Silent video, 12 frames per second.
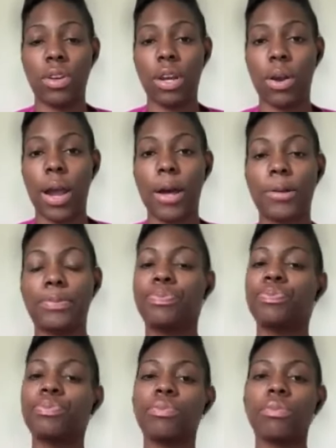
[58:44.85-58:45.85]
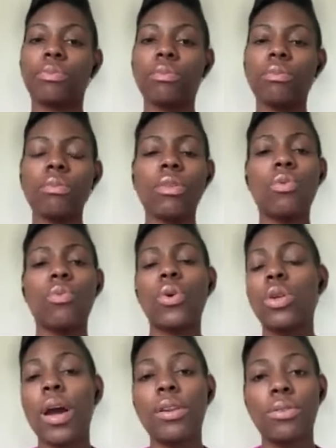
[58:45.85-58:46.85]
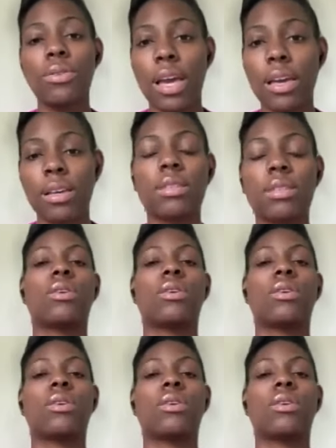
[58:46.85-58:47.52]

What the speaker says: to figure out, what do I do next?